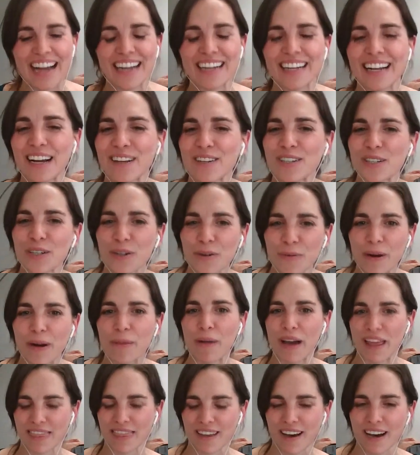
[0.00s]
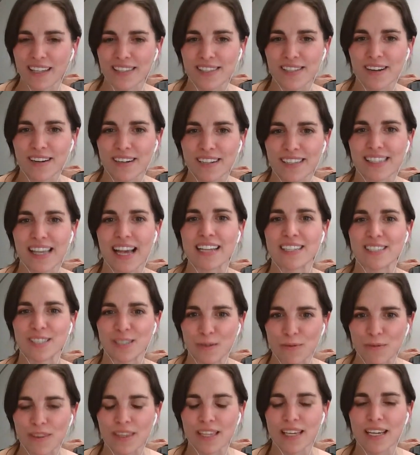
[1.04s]
you know where my thoughts are is I
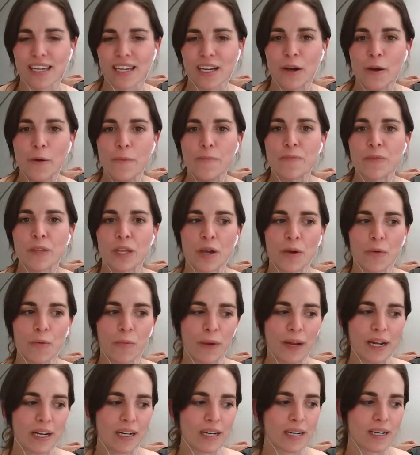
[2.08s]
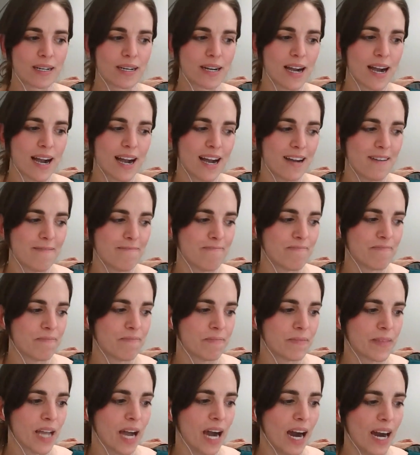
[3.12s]
do think we're on
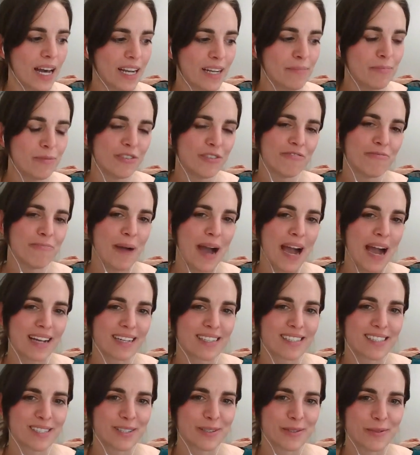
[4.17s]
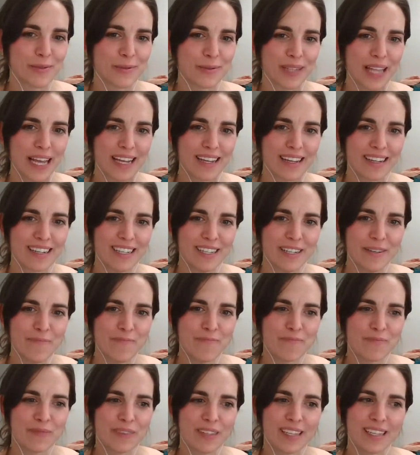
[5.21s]
a move back to like,
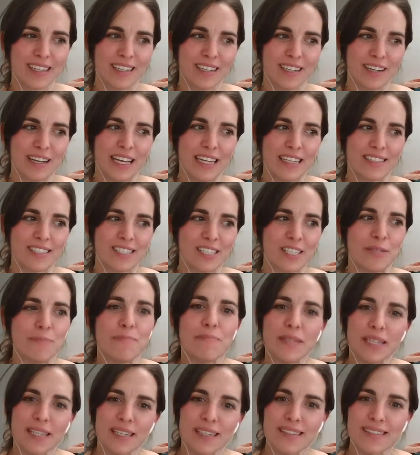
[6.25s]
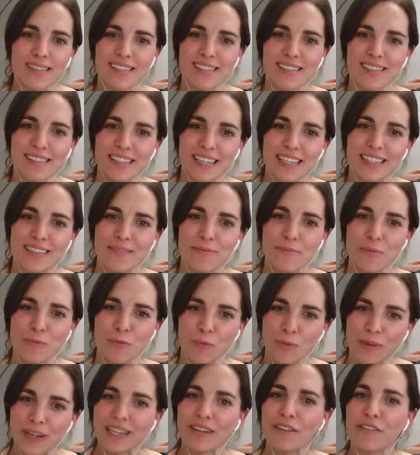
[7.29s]
to me,
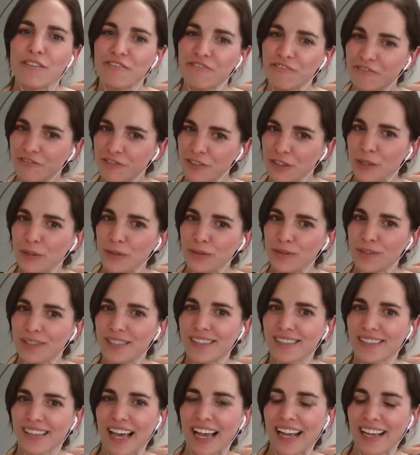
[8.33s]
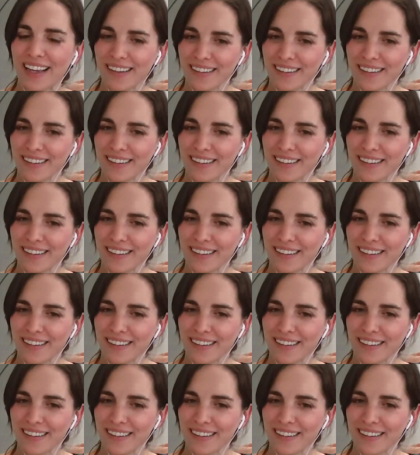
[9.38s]
real foods like